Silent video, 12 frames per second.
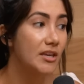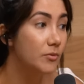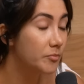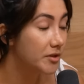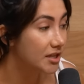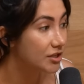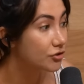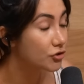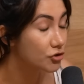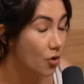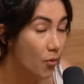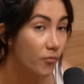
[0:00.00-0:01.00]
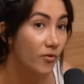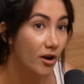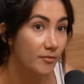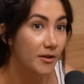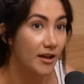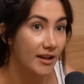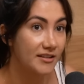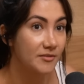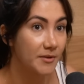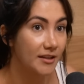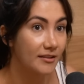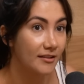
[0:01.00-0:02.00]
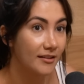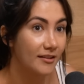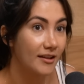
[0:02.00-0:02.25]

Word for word: He would be so far behind me.